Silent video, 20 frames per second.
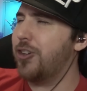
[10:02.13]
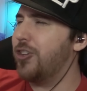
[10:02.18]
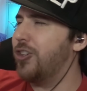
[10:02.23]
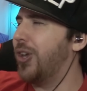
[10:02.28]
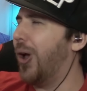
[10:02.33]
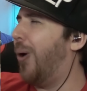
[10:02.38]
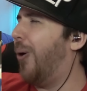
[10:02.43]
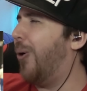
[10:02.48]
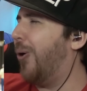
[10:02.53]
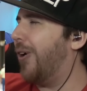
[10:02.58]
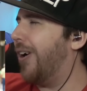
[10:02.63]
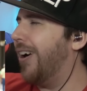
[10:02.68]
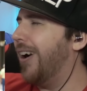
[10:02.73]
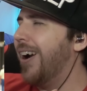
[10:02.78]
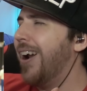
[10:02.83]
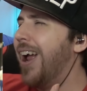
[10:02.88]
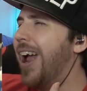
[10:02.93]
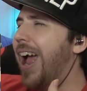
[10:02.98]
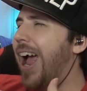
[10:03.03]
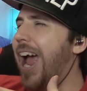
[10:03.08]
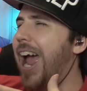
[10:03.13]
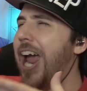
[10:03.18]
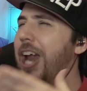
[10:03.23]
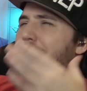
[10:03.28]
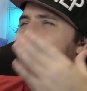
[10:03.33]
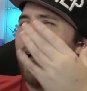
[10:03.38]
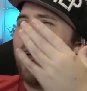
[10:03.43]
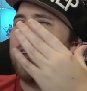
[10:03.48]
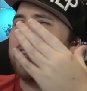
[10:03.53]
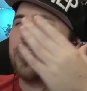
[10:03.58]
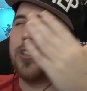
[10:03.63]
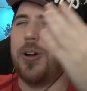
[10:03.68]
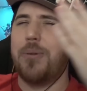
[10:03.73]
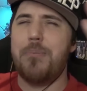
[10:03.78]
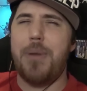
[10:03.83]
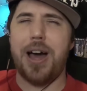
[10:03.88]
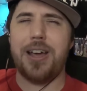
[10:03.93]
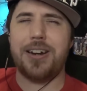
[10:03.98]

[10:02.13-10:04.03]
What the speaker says: your and also